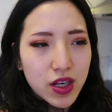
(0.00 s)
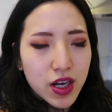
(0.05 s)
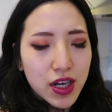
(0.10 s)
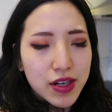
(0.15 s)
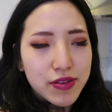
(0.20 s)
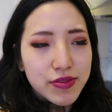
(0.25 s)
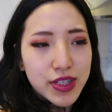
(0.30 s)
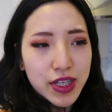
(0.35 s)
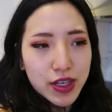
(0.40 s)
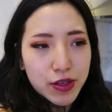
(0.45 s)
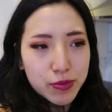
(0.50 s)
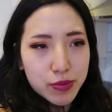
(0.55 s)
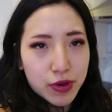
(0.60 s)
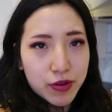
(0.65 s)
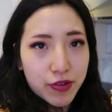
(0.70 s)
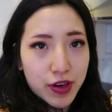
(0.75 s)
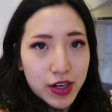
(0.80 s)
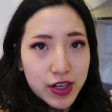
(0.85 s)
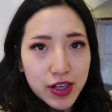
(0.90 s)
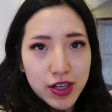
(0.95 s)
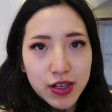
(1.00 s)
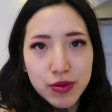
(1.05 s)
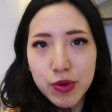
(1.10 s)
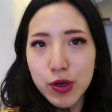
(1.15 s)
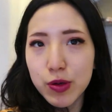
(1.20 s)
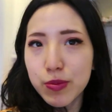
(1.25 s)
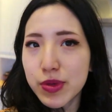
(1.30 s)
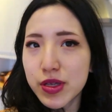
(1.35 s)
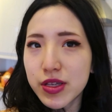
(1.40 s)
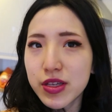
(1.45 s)
kind of staying with my friend at the
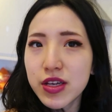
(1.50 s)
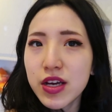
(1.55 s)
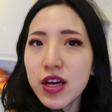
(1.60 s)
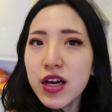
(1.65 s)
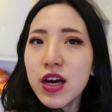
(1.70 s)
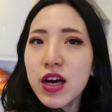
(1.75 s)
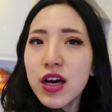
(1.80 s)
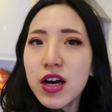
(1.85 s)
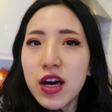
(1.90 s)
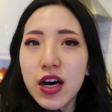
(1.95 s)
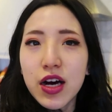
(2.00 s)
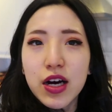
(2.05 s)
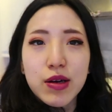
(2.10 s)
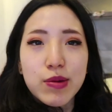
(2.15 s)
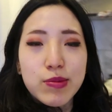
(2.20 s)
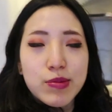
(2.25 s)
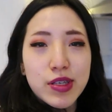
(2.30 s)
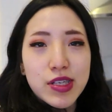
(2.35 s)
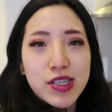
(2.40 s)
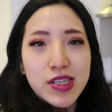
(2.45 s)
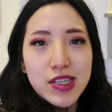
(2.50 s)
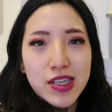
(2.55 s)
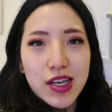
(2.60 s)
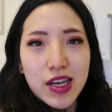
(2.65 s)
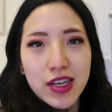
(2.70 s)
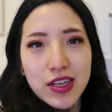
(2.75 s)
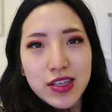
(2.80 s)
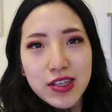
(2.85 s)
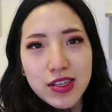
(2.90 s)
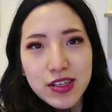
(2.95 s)
moment. This is
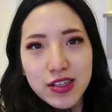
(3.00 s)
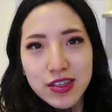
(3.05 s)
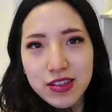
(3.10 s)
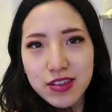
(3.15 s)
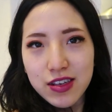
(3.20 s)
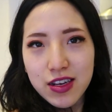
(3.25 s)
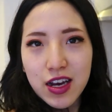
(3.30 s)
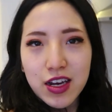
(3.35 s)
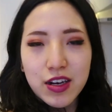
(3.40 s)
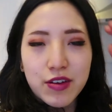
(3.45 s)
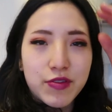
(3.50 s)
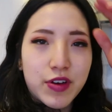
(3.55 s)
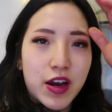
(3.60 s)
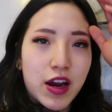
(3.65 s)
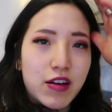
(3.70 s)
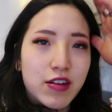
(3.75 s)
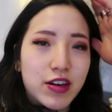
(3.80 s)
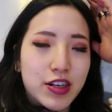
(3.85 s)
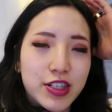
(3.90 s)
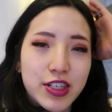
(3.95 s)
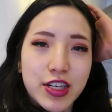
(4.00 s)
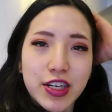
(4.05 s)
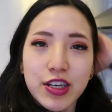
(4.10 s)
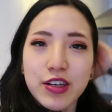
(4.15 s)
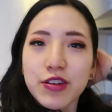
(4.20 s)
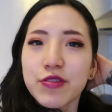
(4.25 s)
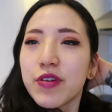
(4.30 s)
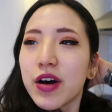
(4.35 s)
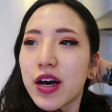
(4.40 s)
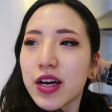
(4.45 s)
like the kind of garage that he
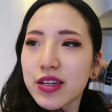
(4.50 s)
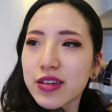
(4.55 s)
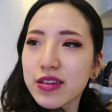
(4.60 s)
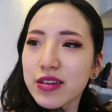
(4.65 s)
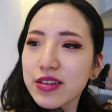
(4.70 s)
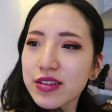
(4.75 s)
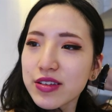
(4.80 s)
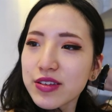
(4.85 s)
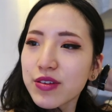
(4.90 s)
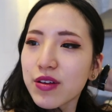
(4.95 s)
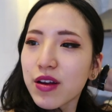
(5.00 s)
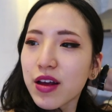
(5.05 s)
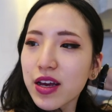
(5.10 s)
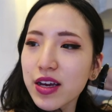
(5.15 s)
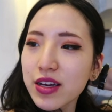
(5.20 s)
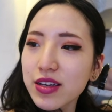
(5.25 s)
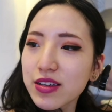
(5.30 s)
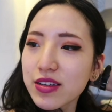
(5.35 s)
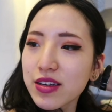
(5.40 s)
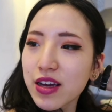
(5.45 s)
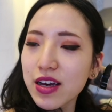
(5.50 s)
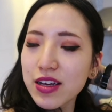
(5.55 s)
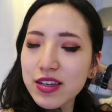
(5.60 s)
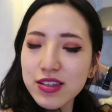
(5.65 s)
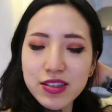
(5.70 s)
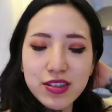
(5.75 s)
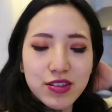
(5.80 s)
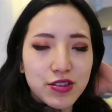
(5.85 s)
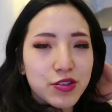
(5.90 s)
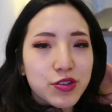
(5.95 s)
converted into like a
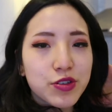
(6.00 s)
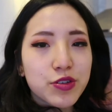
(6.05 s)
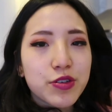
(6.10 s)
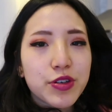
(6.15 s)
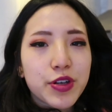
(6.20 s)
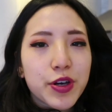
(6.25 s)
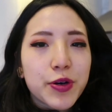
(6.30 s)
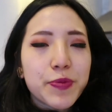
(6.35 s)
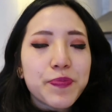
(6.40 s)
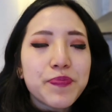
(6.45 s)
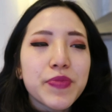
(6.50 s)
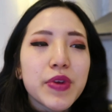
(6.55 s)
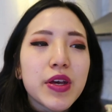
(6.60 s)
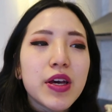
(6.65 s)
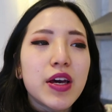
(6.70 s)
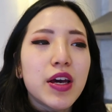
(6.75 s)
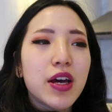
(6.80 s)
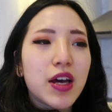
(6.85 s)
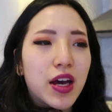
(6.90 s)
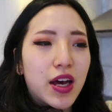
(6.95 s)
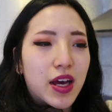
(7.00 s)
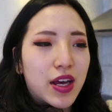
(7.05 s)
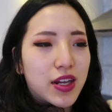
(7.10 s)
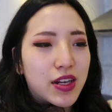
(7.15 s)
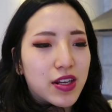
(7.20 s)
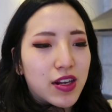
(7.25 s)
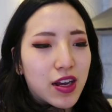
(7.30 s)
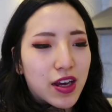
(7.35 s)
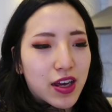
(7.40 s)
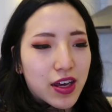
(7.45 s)
nice little studio,
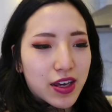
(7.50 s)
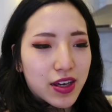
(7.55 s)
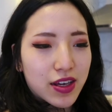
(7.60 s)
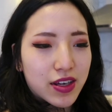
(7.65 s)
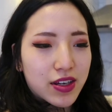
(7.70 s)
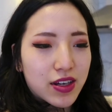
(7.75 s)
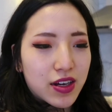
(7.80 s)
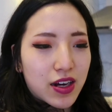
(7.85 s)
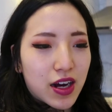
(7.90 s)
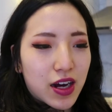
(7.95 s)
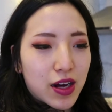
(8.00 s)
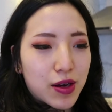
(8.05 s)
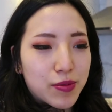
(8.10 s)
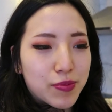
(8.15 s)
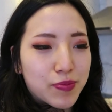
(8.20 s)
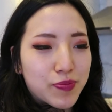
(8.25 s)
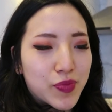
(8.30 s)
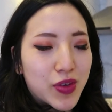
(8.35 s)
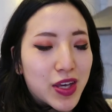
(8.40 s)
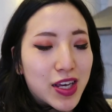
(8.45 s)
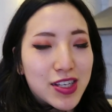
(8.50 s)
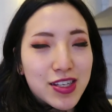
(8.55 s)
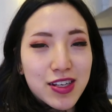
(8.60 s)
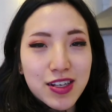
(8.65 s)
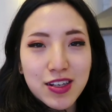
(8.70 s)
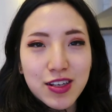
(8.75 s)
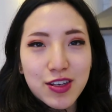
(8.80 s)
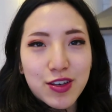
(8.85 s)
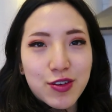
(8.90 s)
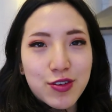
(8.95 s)
and like he has
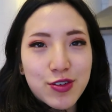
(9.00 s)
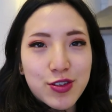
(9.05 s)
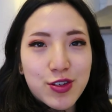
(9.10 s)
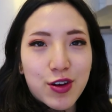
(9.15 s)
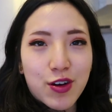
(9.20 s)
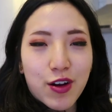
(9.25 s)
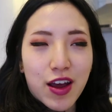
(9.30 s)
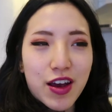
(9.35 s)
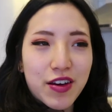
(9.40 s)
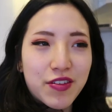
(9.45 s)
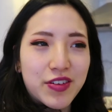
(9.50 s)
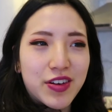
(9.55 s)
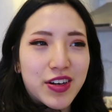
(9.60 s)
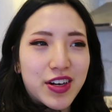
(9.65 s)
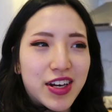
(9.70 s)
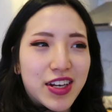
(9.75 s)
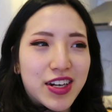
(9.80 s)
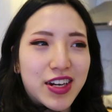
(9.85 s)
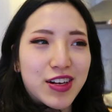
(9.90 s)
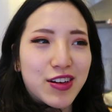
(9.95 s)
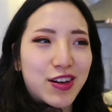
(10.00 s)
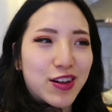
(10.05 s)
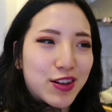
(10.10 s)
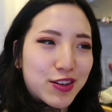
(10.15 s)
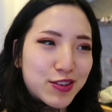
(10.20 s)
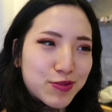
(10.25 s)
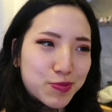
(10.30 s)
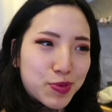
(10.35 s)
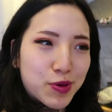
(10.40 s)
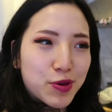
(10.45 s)
like the cutest dog ever, and
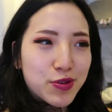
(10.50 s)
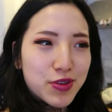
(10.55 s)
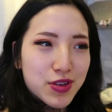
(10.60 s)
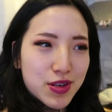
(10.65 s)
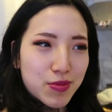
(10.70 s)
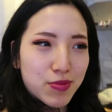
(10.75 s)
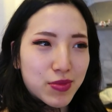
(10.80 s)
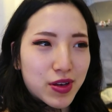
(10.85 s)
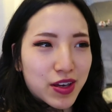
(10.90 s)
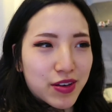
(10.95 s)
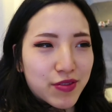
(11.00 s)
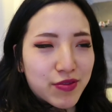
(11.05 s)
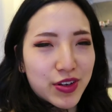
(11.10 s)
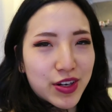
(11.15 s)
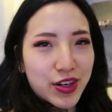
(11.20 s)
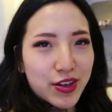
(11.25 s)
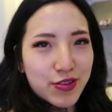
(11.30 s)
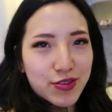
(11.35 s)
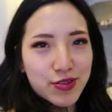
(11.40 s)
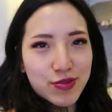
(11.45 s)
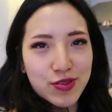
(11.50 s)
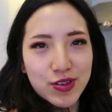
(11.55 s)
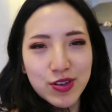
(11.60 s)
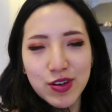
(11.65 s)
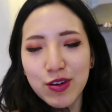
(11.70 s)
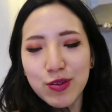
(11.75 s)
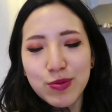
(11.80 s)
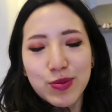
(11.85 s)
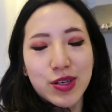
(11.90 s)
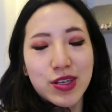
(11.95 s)
I'll post some like videos of the
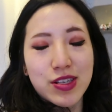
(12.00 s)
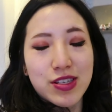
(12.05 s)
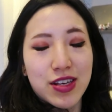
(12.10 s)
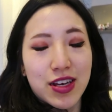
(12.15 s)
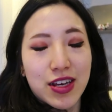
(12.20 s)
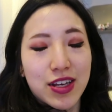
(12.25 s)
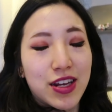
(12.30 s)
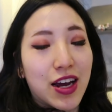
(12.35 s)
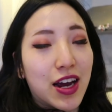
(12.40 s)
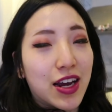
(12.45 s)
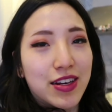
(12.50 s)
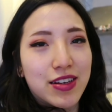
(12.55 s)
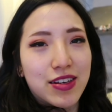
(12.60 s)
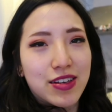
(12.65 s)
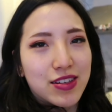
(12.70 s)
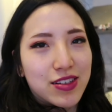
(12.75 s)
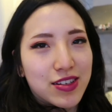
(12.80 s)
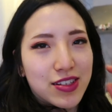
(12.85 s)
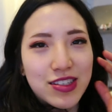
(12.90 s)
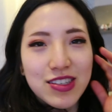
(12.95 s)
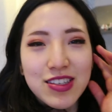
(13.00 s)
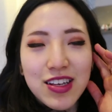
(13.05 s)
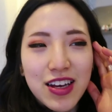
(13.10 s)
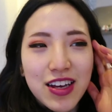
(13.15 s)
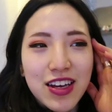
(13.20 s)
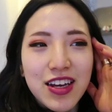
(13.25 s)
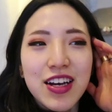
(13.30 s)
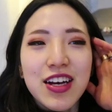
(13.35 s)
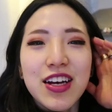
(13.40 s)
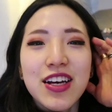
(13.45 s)
dog because like Titan, he's
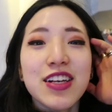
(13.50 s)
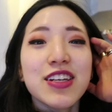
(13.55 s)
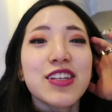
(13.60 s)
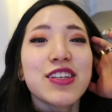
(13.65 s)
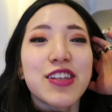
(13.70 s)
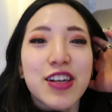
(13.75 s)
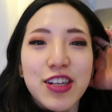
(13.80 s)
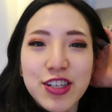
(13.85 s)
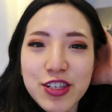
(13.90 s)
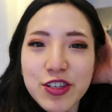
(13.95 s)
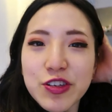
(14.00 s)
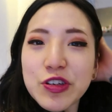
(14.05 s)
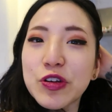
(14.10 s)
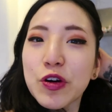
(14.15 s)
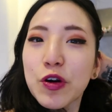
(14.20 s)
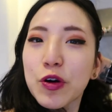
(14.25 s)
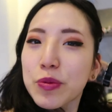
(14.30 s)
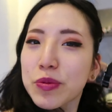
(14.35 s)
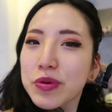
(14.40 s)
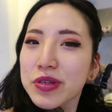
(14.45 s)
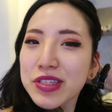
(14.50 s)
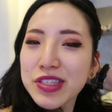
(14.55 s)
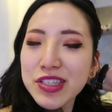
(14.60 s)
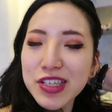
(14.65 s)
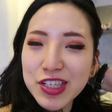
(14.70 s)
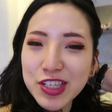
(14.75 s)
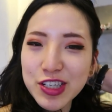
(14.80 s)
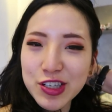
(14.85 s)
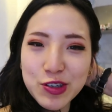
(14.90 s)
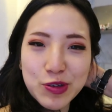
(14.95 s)
like such an adorable and
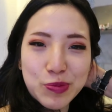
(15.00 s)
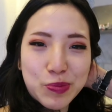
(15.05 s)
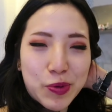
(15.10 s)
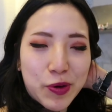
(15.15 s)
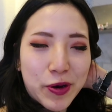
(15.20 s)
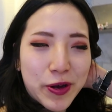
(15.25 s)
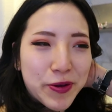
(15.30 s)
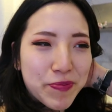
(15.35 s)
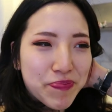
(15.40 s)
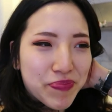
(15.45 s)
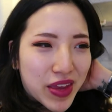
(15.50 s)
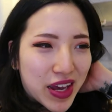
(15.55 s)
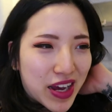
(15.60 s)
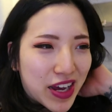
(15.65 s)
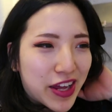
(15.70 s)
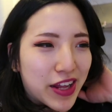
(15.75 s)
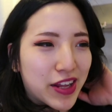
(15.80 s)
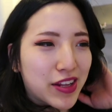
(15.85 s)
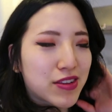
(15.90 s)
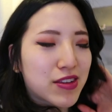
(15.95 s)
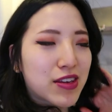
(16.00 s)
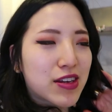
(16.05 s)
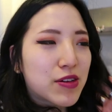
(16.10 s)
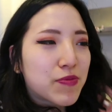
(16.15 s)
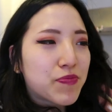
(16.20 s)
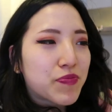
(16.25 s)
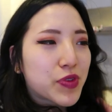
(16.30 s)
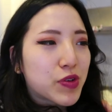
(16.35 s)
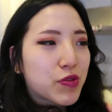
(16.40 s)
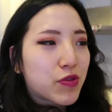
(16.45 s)
such a good boy. And
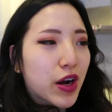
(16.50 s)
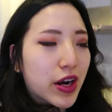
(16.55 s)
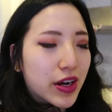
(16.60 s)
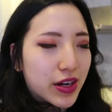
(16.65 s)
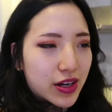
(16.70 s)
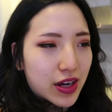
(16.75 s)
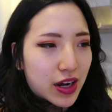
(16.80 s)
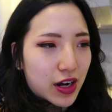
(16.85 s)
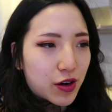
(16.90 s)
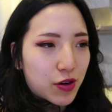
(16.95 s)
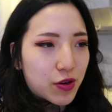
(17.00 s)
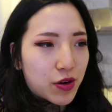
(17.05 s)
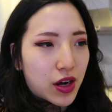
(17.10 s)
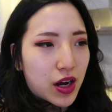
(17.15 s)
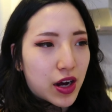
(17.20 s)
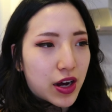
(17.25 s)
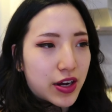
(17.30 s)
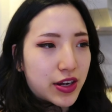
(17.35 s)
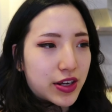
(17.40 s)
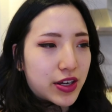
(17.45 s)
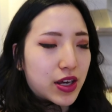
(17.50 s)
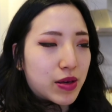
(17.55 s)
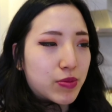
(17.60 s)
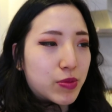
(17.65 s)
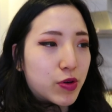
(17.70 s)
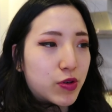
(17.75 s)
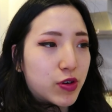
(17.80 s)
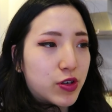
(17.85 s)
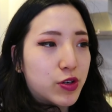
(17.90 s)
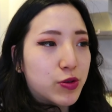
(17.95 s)
right now I
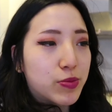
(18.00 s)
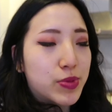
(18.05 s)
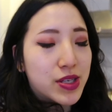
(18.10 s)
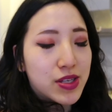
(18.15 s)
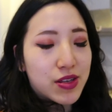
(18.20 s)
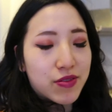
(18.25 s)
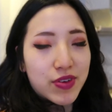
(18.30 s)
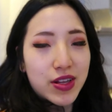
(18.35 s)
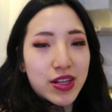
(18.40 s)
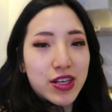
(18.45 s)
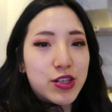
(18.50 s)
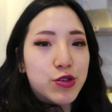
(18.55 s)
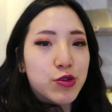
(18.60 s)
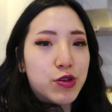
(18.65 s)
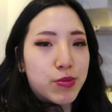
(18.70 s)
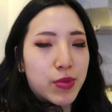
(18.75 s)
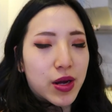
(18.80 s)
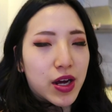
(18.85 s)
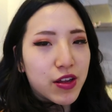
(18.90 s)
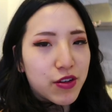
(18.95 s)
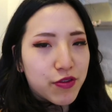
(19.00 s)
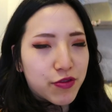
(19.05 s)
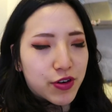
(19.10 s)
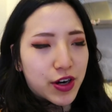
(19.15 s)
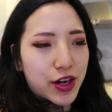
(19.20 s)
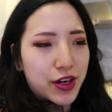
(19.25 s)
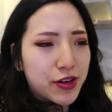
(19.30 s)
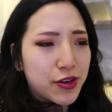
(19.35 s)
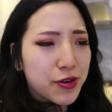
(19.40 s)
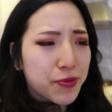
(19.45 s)
am going to Bicester Village with my other
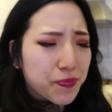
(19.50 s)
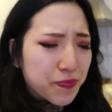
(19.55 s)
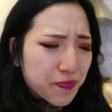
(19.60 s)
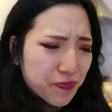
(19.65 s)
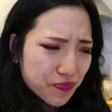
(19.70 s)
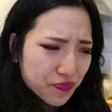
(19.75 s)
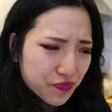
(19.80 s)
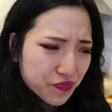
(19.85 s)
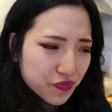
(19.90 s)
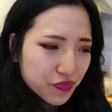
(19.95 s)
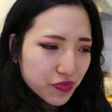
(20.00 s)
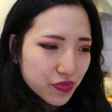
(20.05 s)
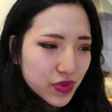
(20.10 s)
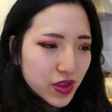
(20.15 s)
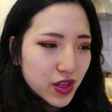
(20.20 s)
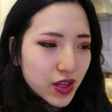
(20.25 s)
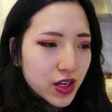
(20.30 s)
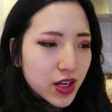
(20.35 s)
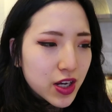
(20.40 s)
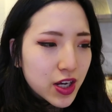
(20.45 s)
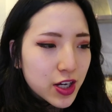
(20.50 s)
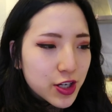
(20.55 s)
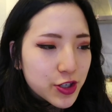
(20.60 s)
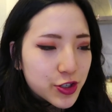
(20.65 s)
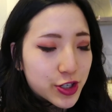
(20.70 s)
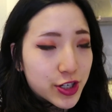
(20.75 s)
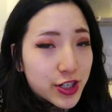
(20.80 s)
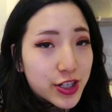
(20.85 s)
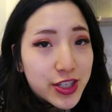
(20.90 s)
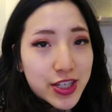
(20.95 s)
friend.
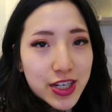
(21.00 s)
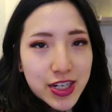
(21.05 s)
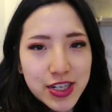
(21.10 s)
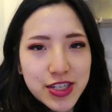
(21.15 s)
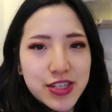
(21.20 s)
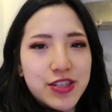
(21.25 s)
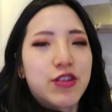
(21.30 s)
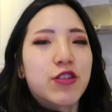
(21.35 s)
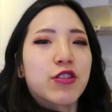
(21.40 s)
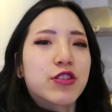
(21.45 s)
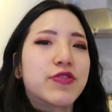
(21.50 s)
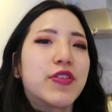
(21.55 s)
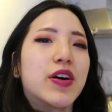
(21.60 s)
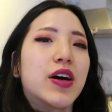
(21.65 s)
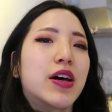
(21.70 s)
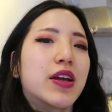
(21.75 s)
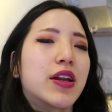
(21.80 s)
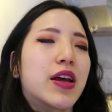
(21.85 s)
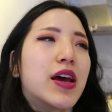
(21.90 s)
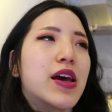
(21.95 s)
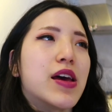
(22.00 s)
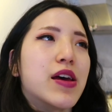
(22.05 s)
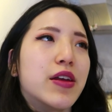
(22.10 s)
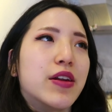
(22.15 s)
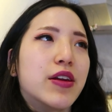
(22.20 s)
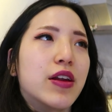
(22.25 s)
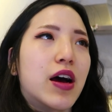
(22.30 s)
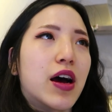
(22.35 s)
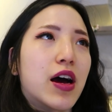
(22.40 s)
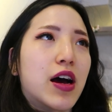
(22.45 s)
She studies in Oxford,
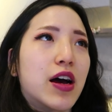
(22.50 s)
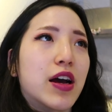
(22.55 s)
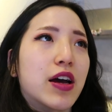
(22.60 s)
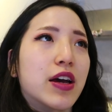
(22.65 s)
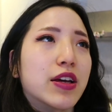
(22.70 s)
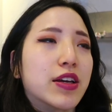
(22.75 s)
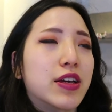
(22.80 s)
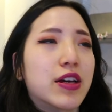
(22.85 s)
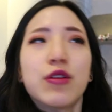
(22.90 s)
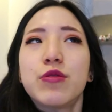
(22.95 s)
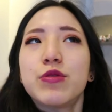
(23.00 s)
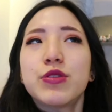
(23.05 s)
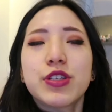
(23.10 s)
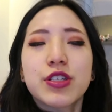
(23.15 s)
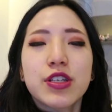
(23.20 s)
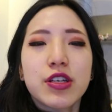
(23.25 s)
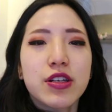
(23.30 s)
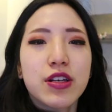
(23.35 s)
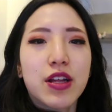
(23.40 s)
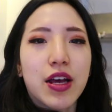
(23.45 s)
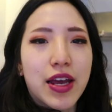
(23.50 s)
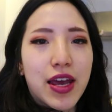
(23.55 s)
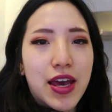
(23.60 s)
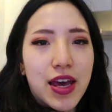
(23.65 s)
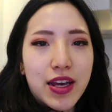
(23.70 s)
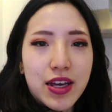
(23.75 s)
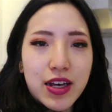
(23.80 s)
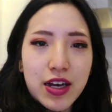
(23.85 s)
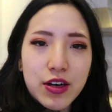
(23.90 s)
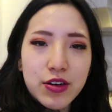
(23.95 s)
and we're just gonna like
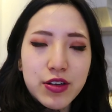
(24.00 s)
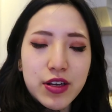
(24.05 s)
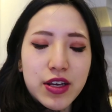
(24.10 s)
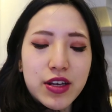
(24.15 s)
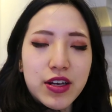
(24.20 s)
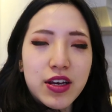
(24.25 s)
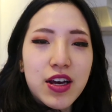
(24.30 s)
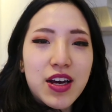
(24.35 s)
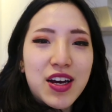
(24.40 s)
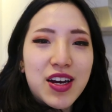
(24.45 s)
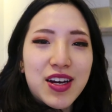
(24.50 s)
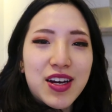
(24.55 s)
hang out and